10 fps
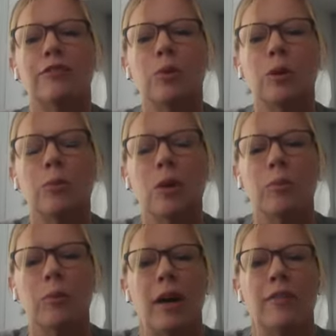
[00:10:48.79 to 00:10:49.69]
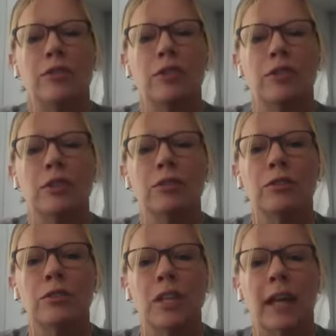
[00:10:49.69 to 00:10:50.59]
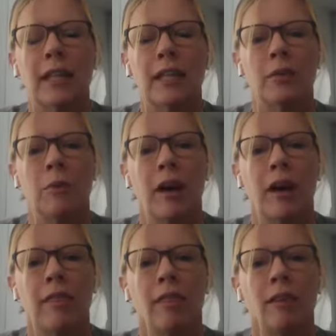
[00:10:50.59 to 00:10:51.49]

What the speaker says: 4 more breaths, your Ujjayi breath.